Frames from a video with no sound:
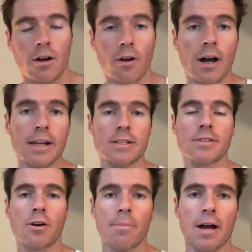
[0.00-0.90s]
All right, he
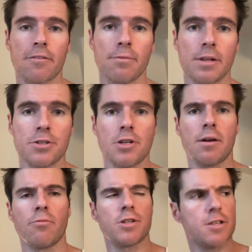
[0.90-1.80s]
just got back from the
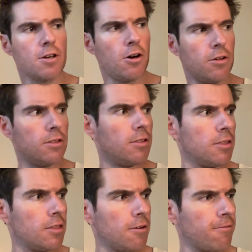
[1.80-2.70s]
gym, which is on
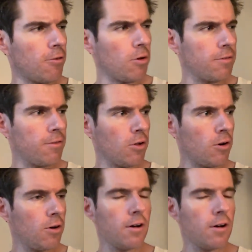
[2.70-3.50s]
the fourth floor.